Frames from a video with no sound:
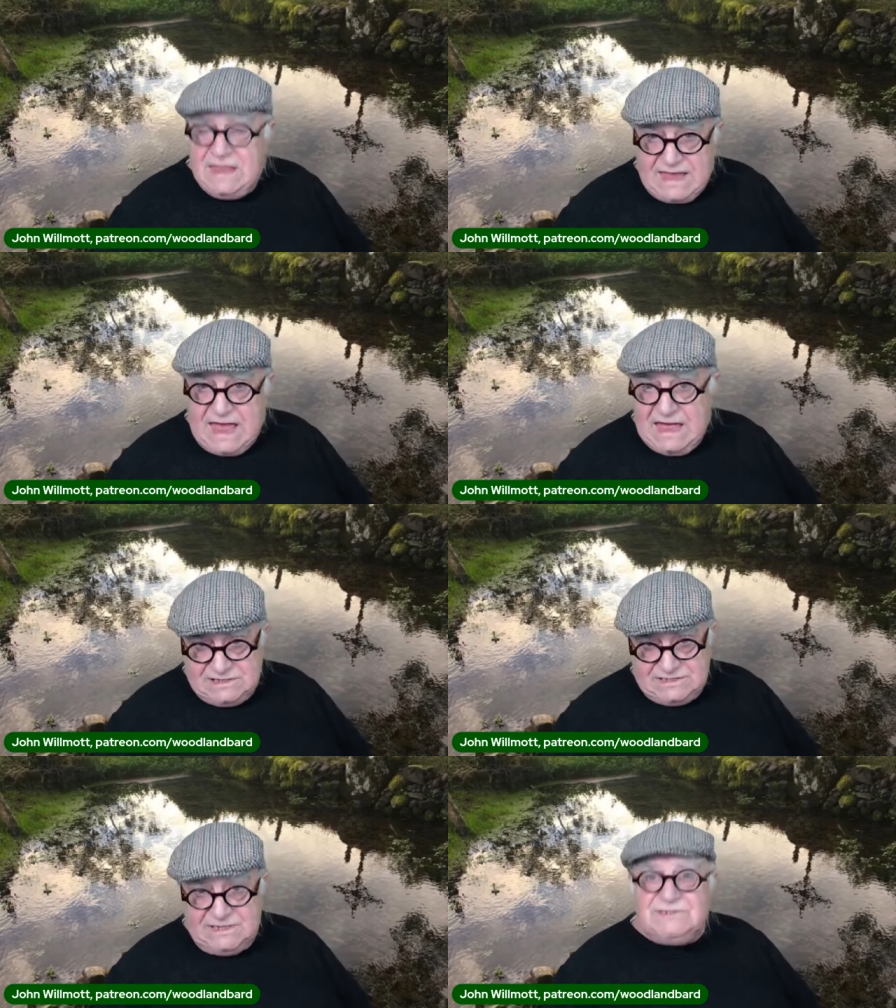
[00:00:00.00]
get
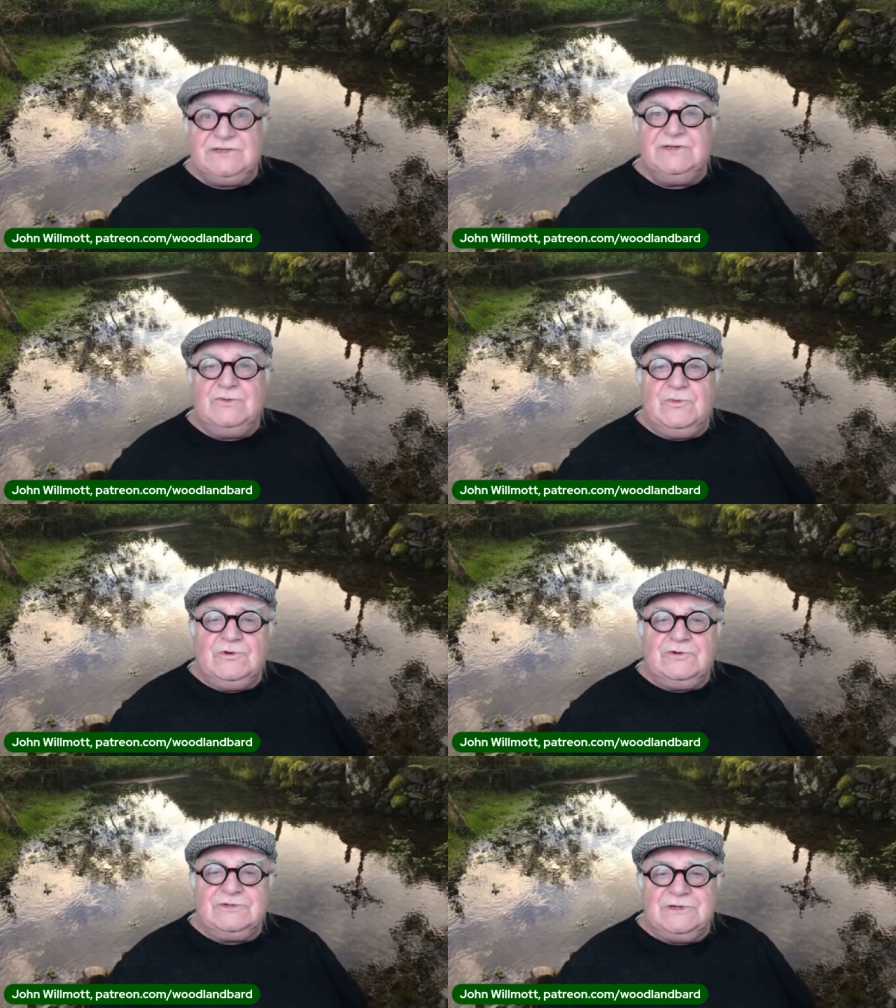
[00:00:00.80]
access to the
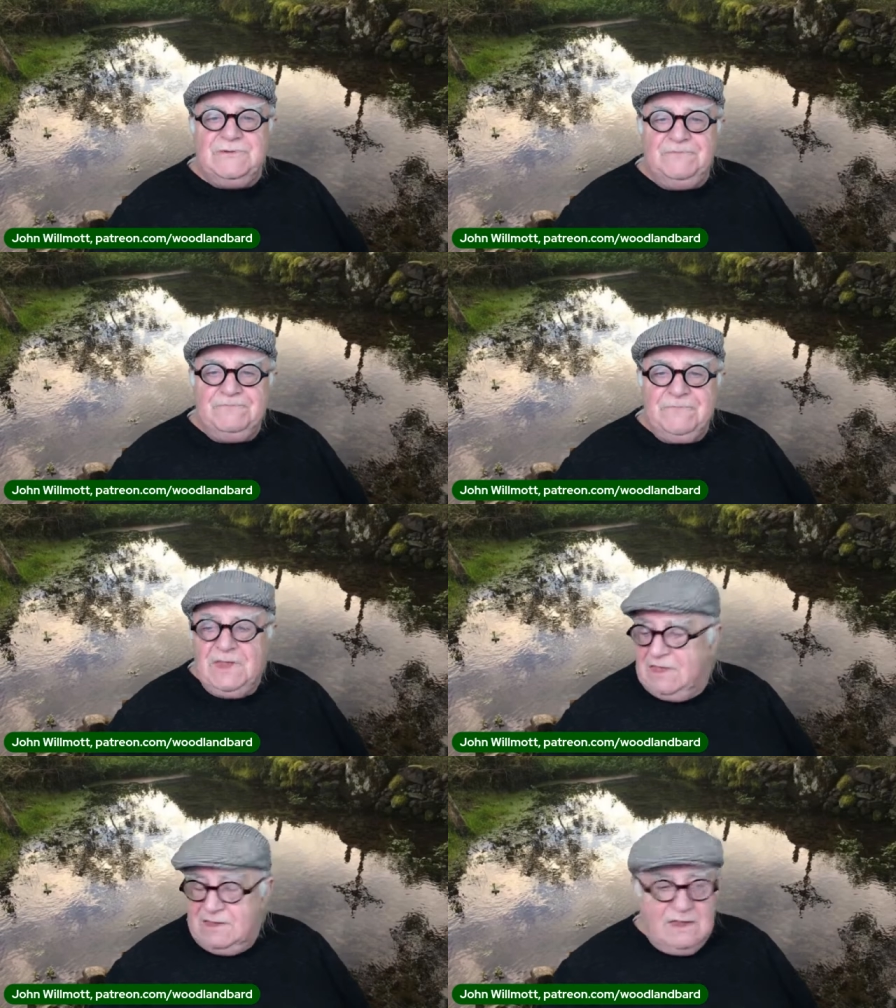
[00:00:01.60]
water.
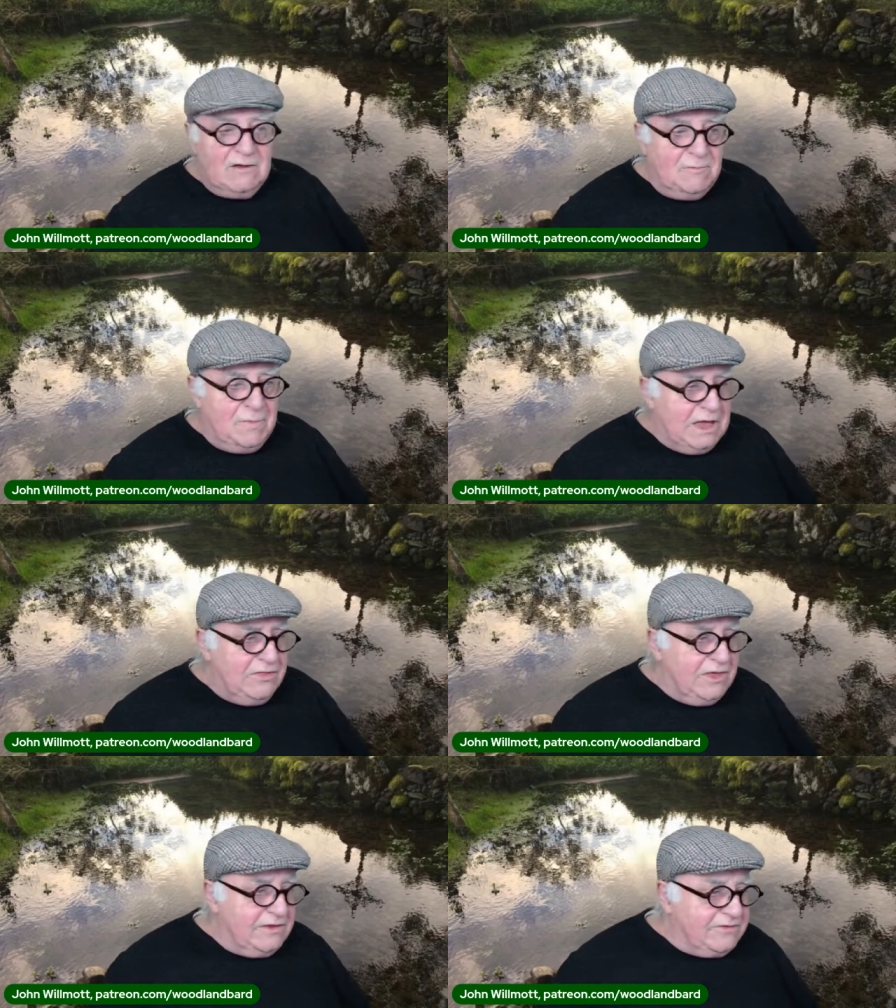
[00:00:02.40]
Now,
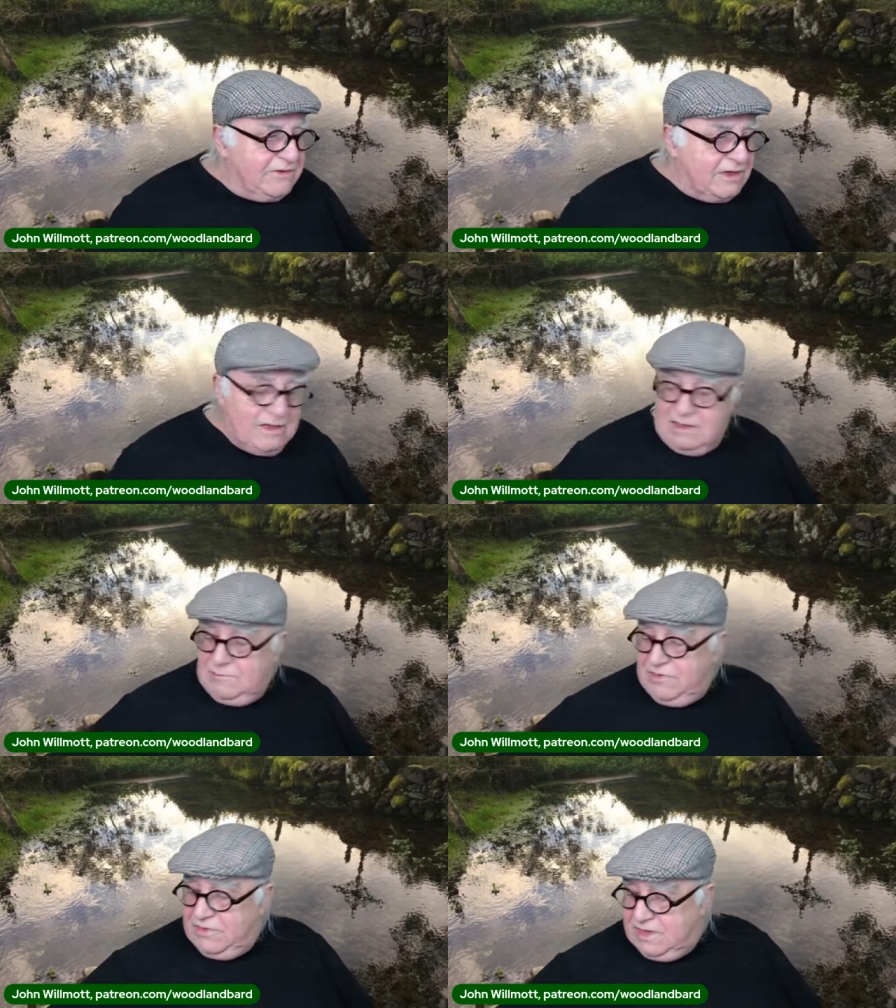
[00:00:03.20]
by this, uh,
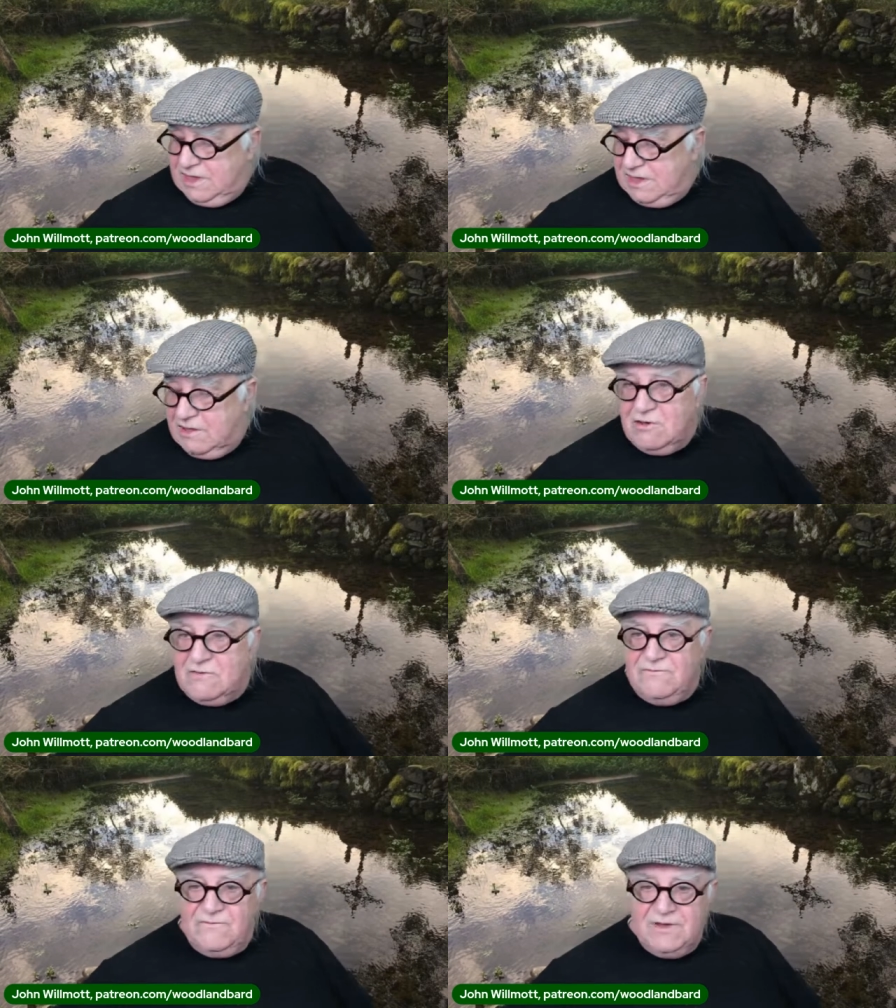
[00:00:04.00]
I'm thinking
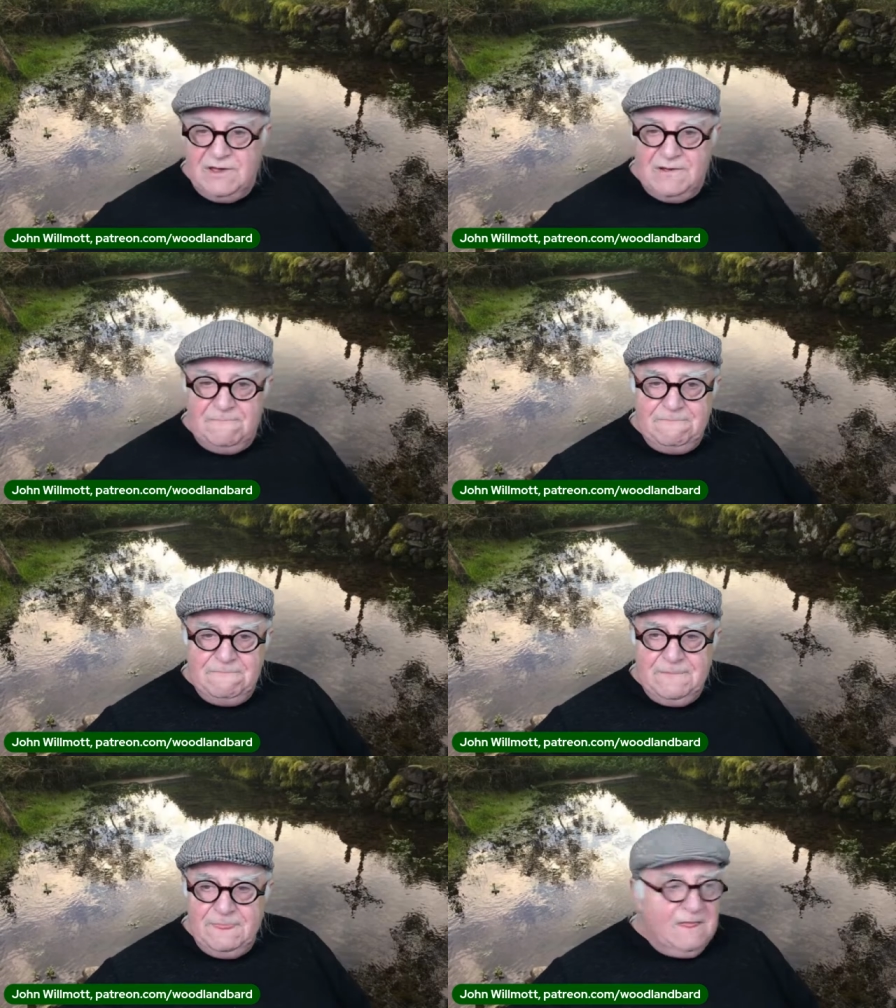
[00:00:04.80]
of um,
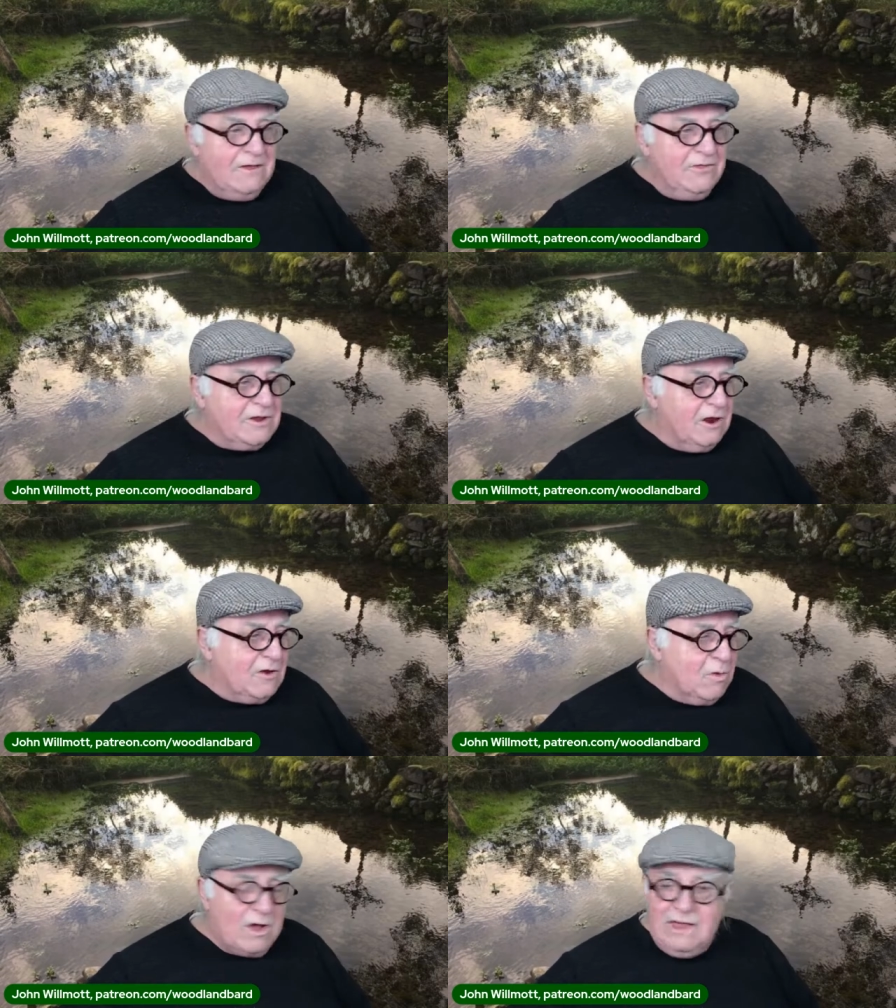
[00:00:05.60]
the
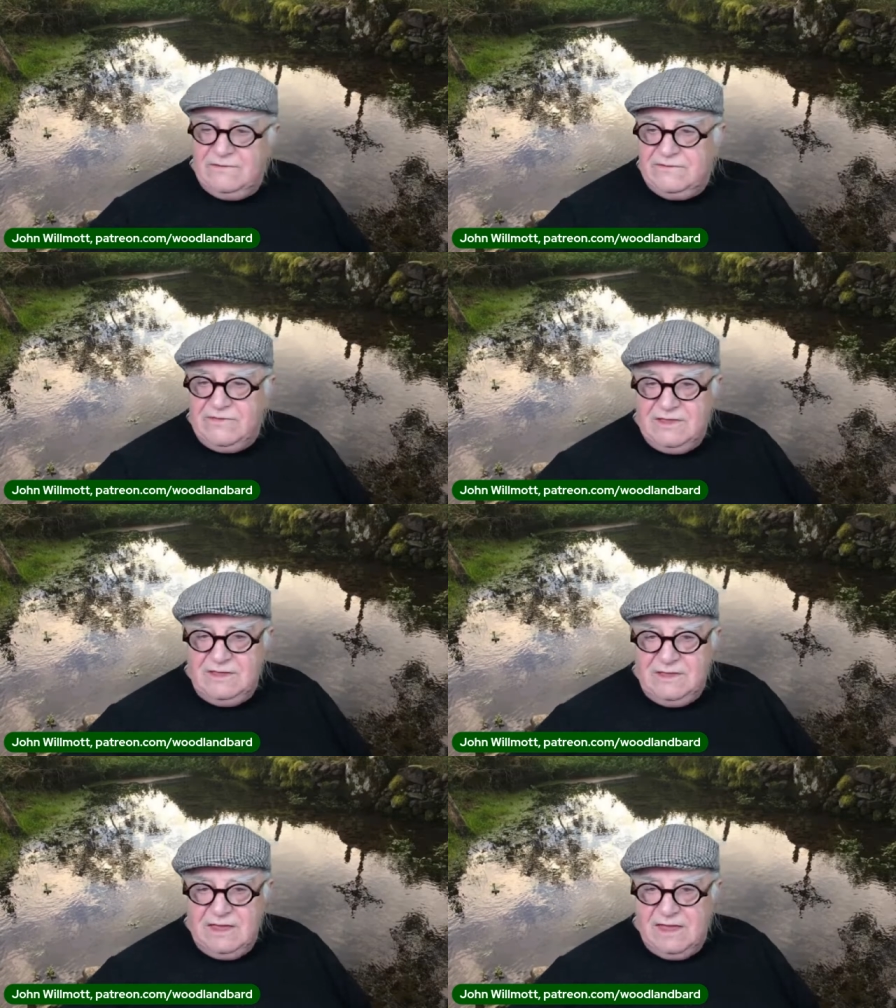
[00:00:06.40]
clockwise,
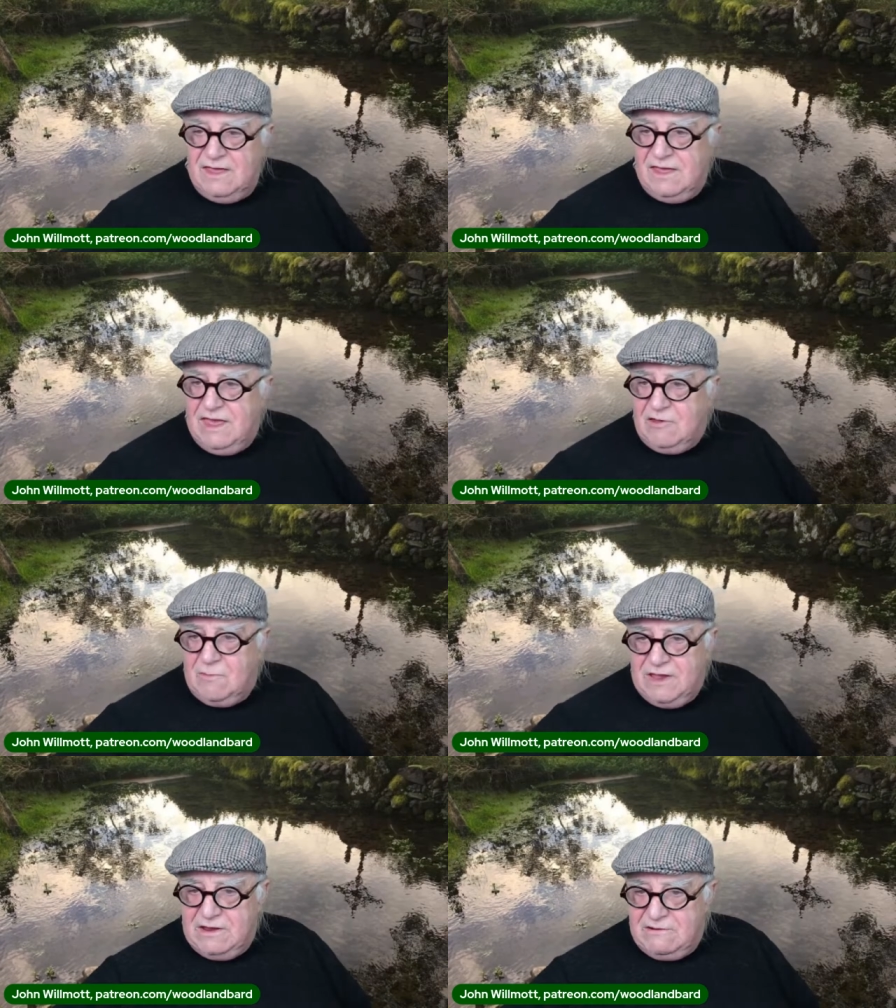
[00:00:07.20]
the Hail
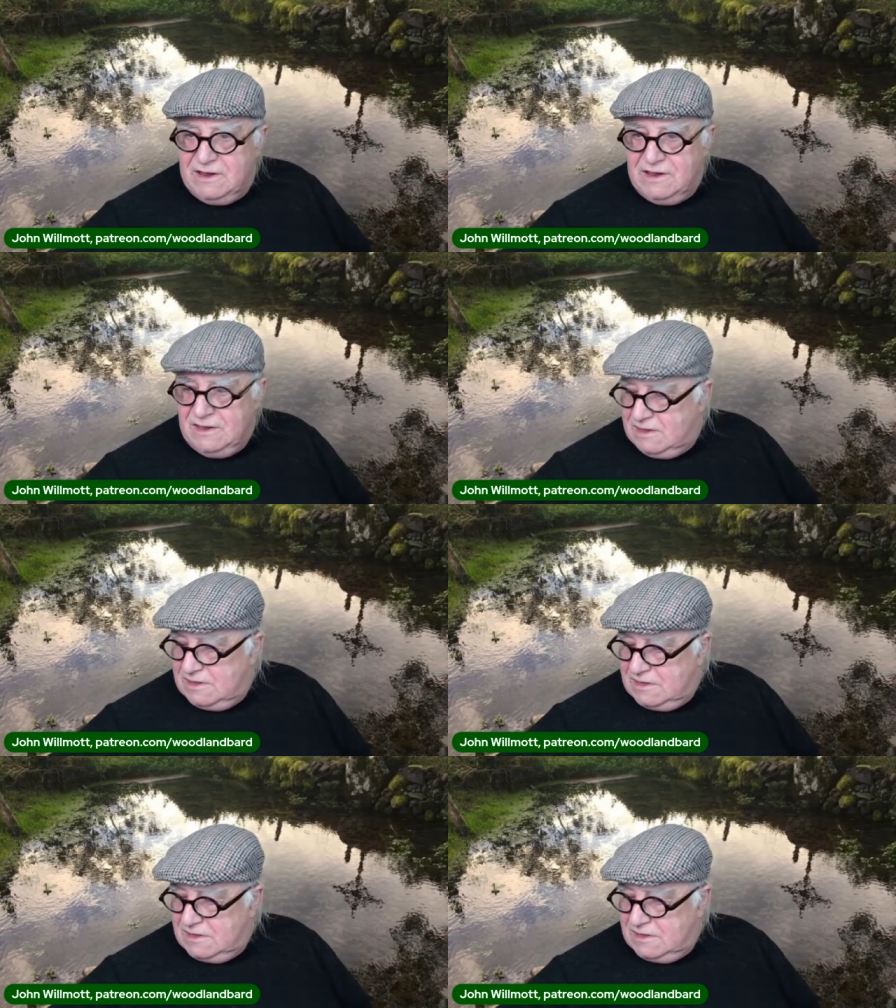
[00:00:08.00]
Mary.